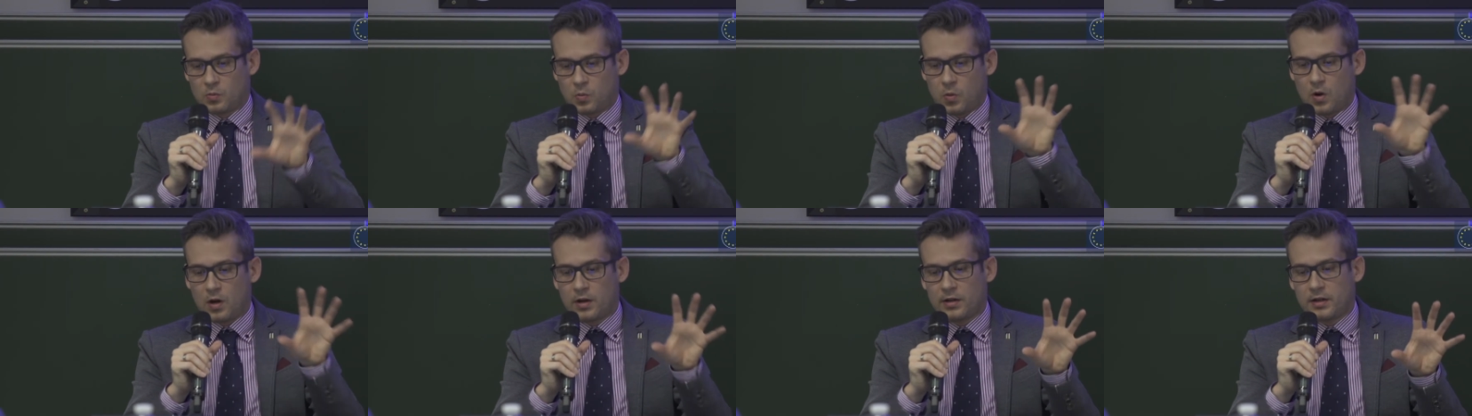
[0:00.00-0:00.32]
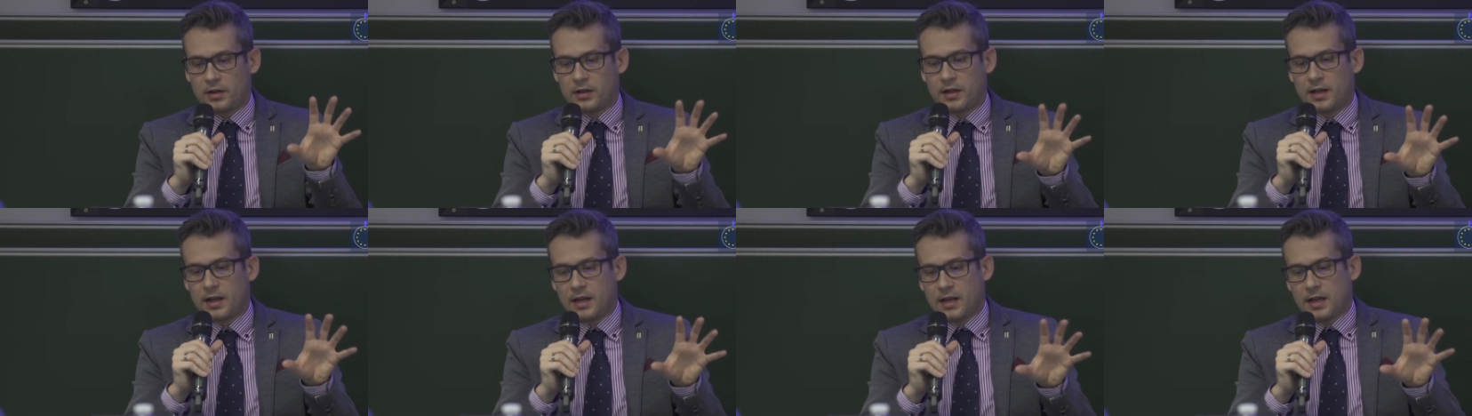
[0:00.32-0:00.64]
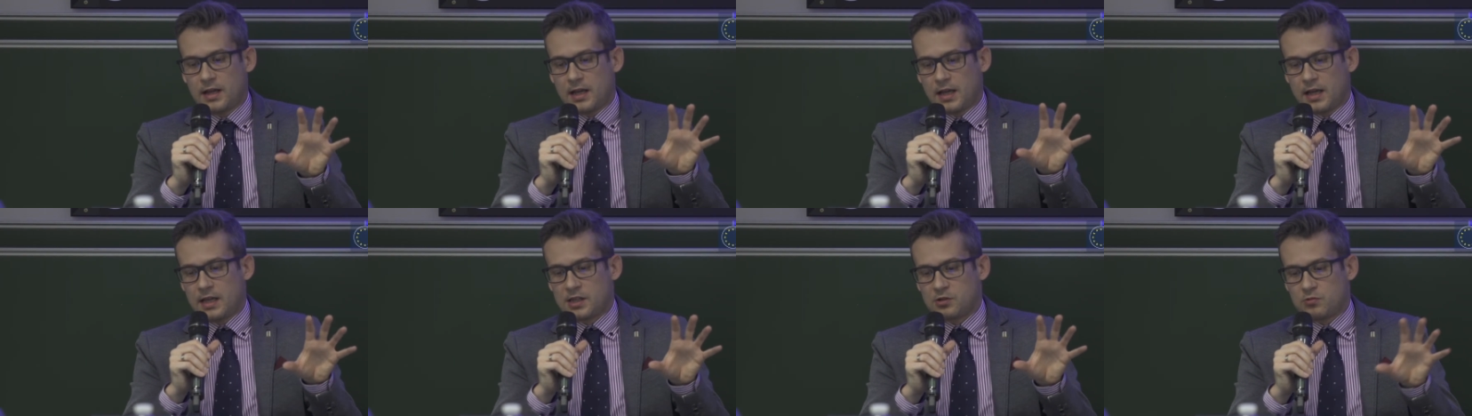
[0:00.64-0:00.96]
One
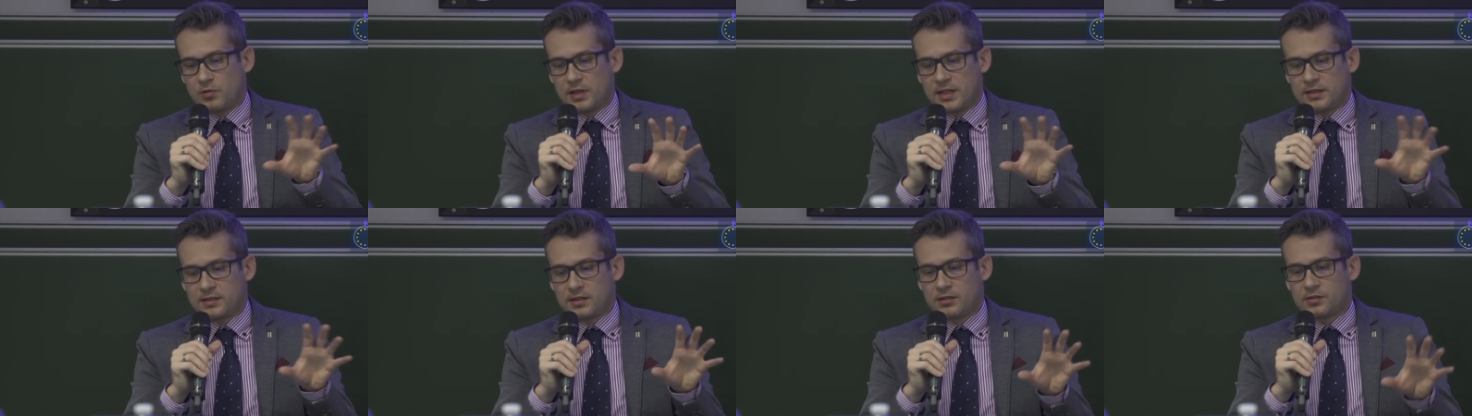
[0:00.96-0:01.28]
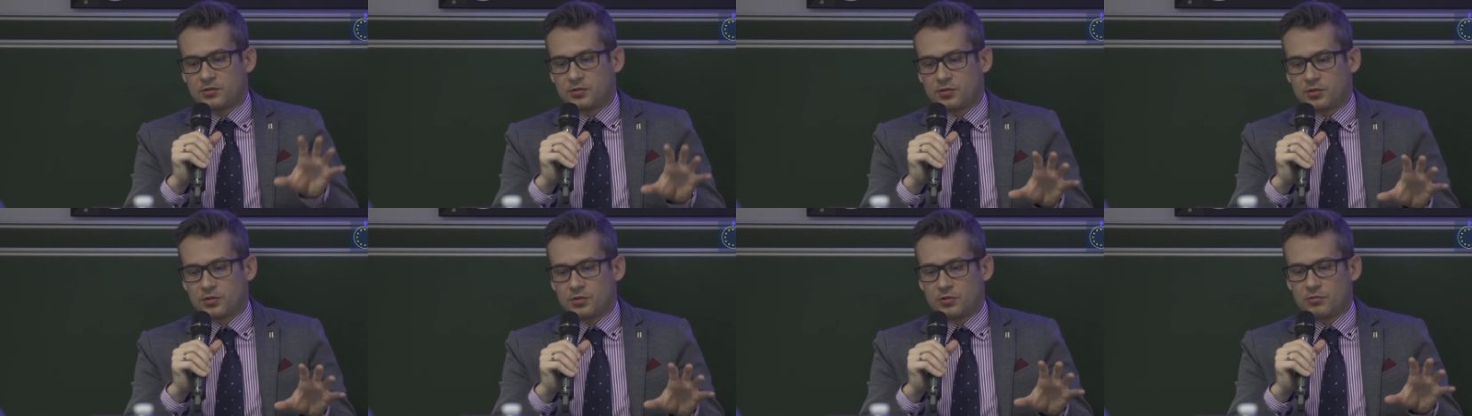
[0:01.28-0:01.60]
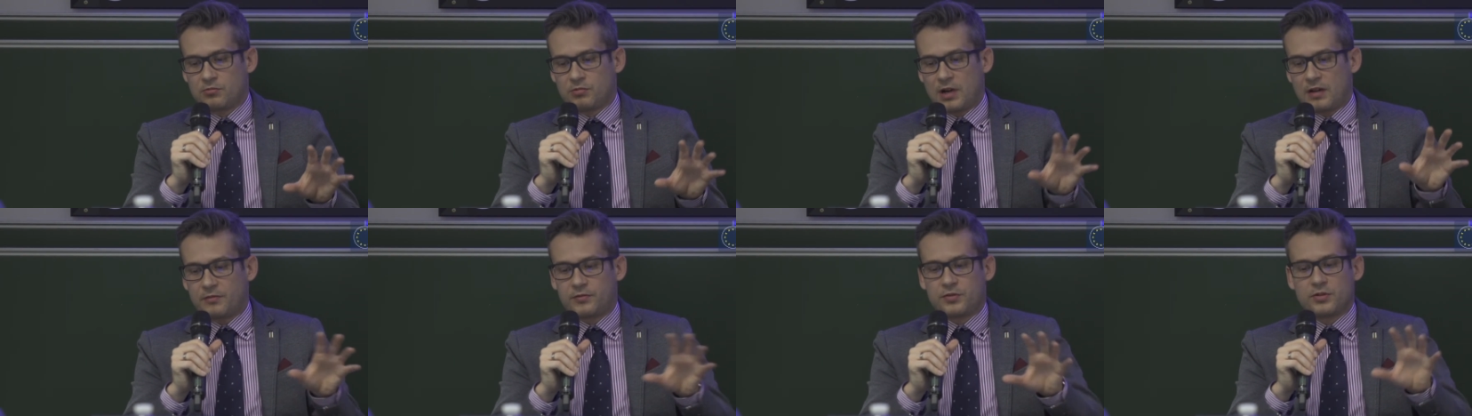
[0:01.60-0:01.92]
is related to
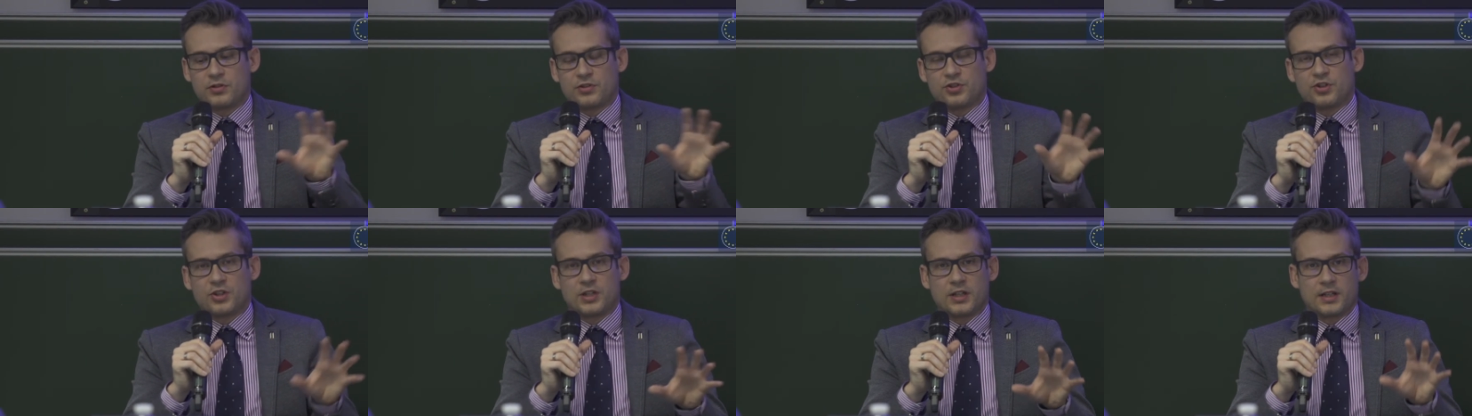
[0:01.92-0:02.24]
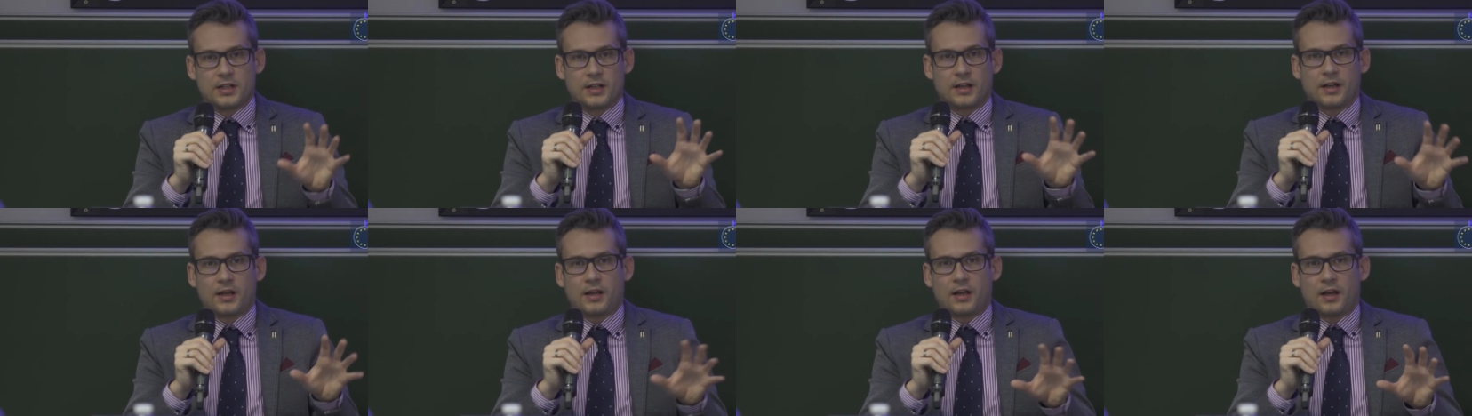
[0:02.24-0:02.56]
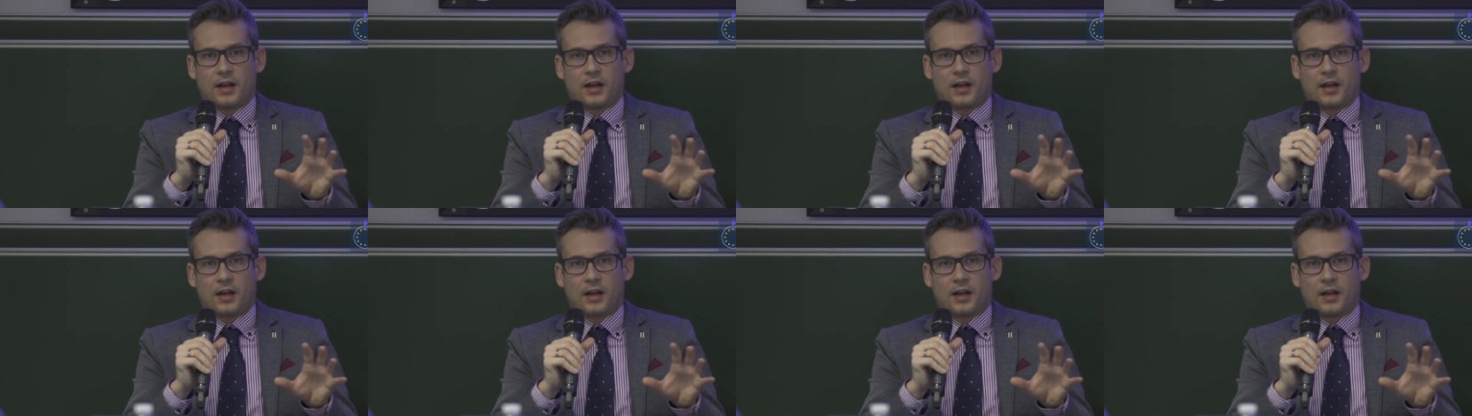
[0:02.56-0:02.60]
refugee